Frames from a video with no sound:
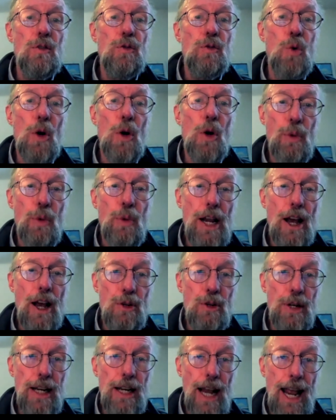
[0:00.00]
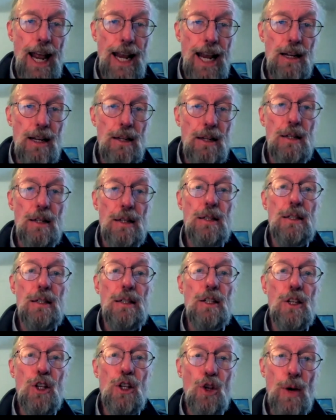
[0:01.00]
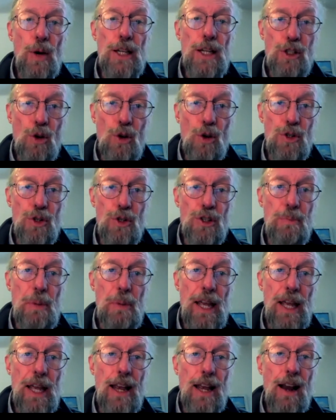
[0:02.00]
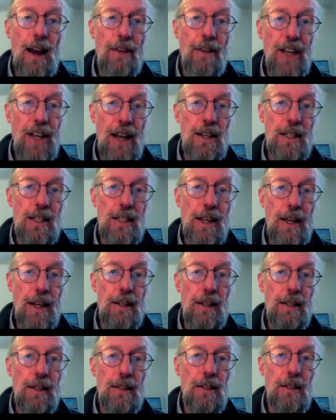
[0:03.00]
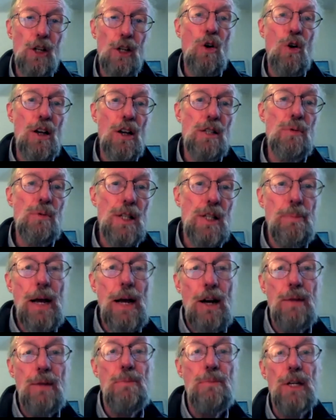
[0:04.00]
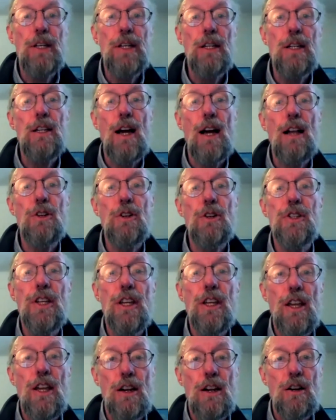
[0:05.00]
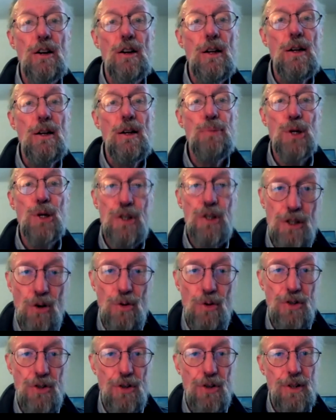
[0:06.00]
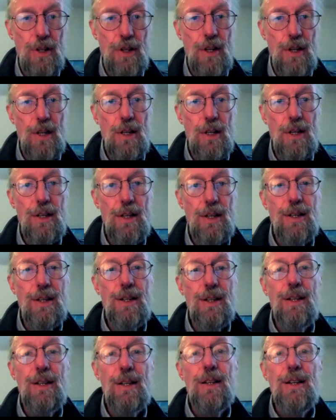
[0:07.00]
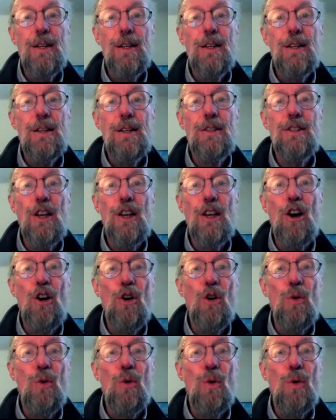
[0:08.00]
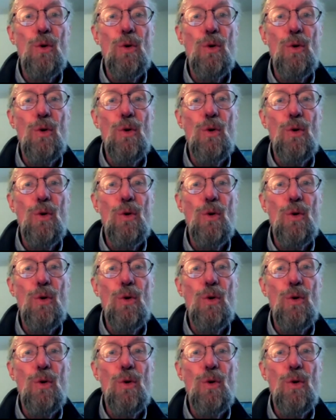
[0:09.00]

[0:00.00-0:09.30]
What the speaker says: for 308 US soldiers being in Afghanistan. The cost was about $1 million a year per soldier. So